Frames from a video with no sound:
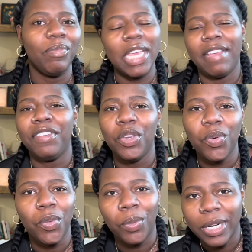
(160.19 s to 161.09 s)
If you
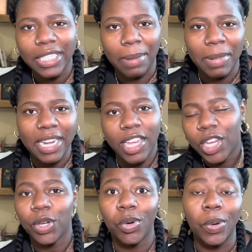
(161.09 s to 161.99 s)
were somebody
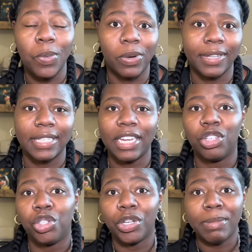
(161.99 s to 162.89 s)
who was
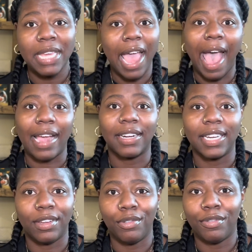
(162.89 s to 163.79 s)
extremely
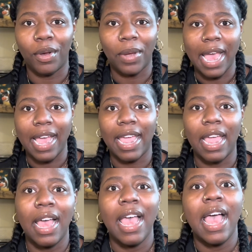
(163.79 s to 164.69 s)
active, okay,
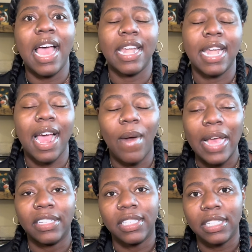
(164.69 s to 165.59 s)
and now
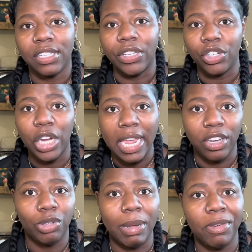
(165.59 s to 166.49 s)
as the season
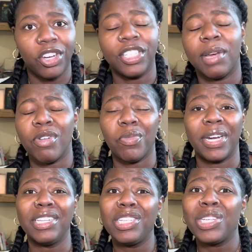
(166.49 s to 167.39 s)
changed, maybe you're somewhere where it
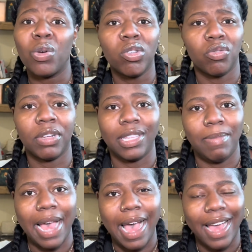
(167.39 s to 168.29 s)
snows really
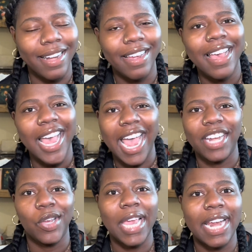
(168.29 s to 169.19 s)
bad and
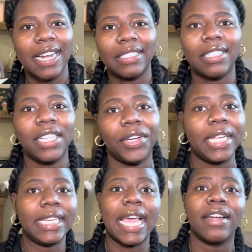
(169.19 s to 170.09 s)
you can't necessarily
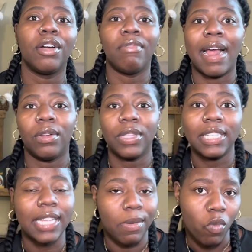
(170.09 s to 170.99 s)
get around the
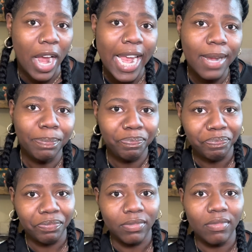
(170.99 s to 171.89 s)
same way,
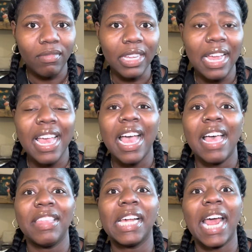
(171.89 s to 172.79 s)

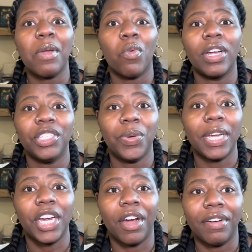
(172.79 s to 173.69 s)
then I want to
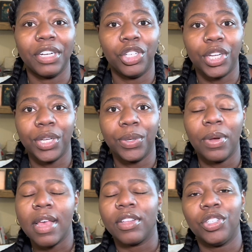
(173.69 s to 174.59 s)
encourage you
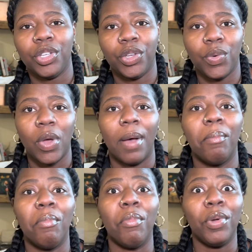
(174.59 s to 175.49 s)
to
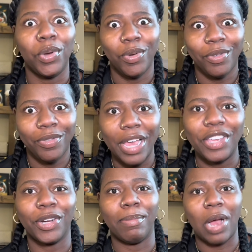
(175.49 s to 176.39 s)
move
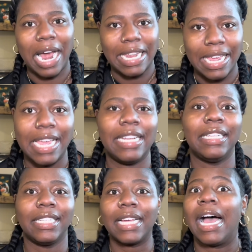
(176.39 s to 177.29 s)
your body
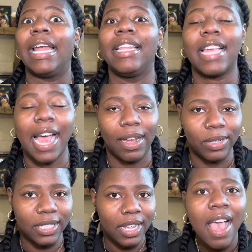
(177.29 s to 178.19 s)
inside the house.